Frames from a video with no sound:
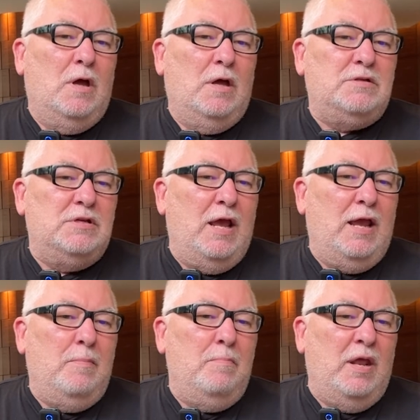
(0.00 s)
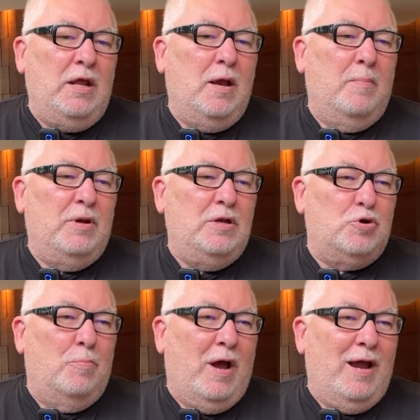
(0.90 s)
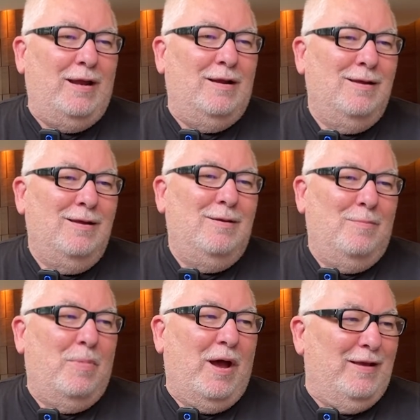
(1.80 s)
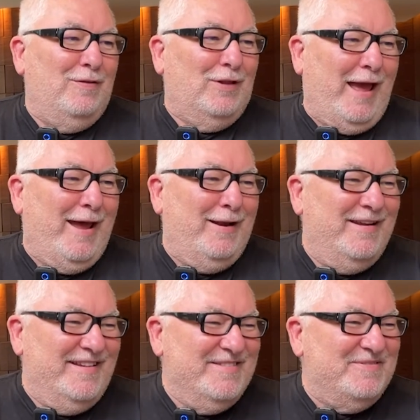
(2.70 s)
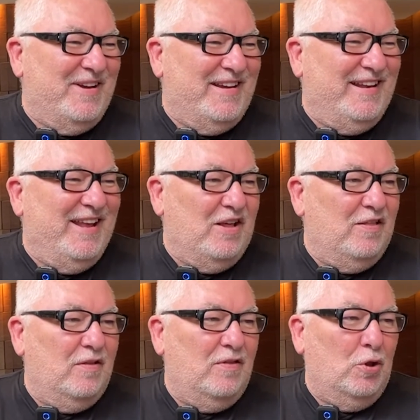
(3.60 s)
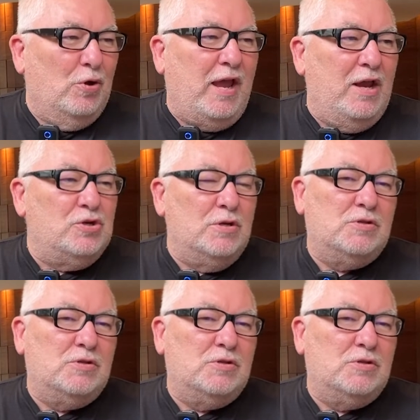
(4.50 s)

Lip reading: today many companies are buying the land, right? Getting the locations.